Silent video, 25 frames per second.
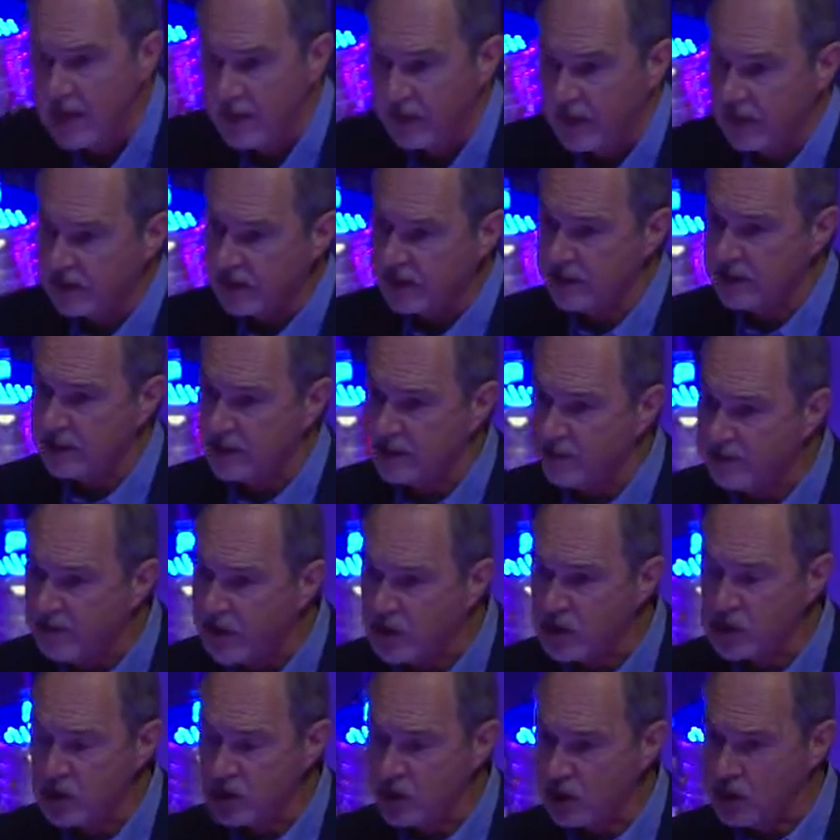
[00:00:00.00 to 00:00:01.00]
This is the
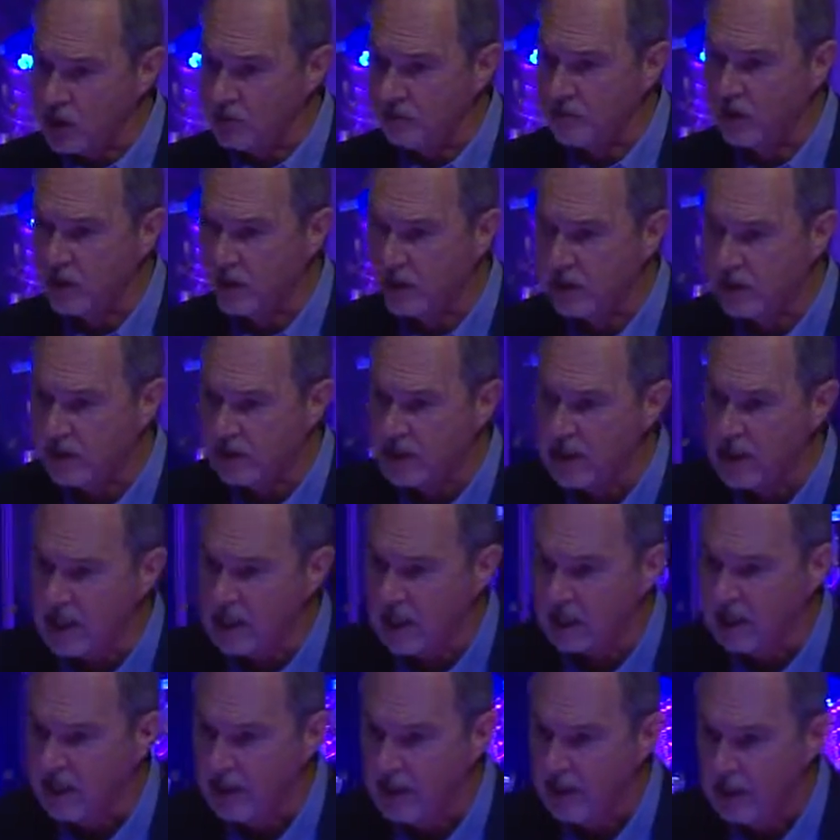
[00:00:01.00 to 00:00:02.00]
vision that you've got to
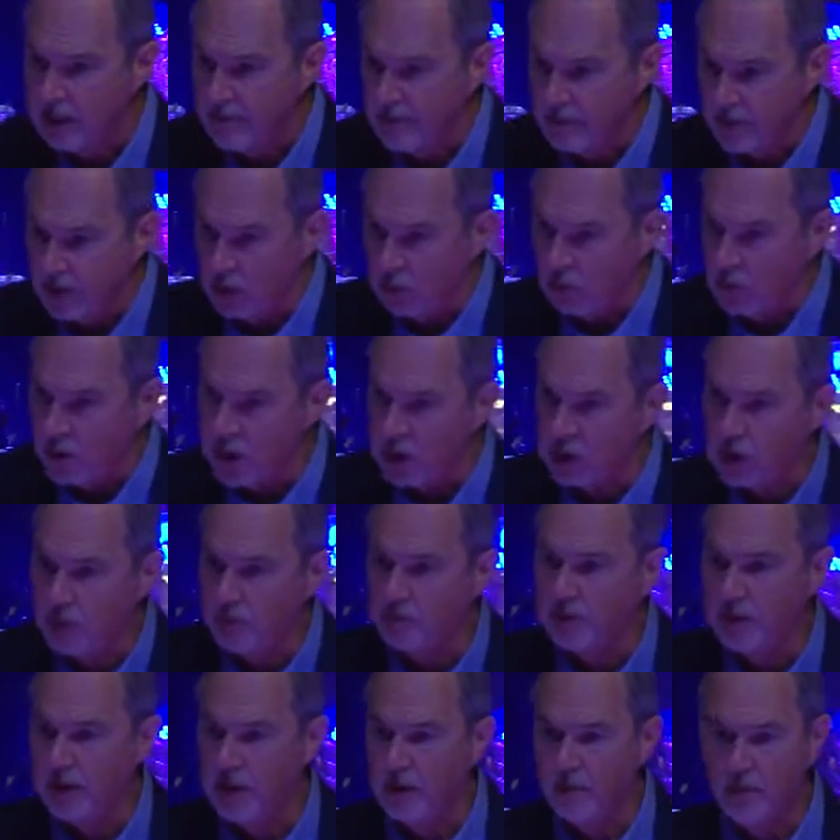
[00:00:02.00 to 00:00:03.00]
see that we
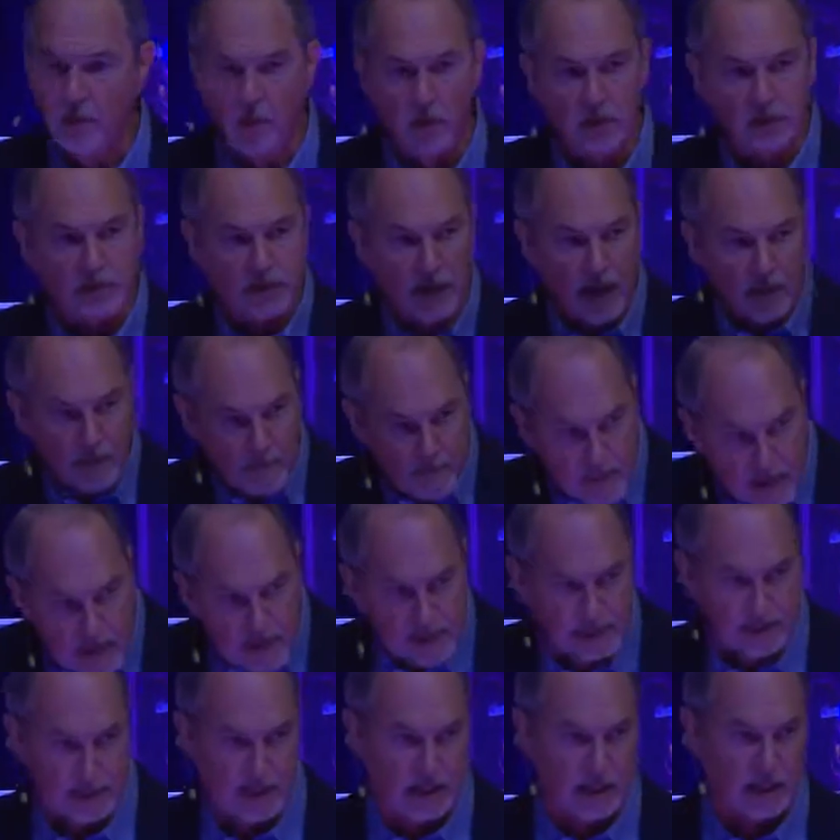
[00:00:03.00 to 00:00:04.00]
could be the most
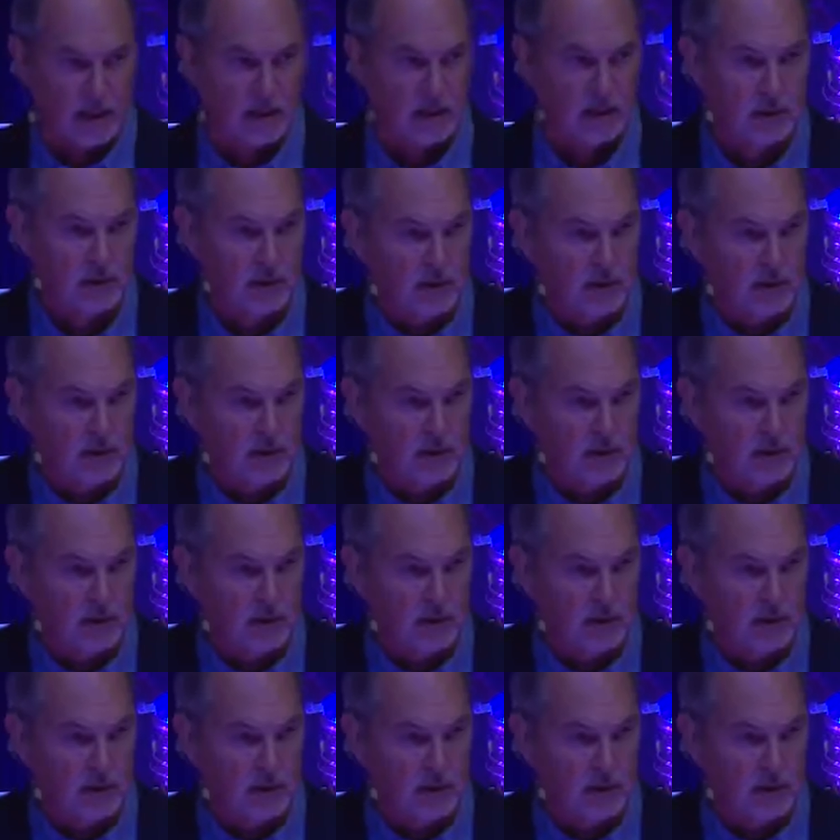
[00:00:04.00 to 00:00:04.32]
amazing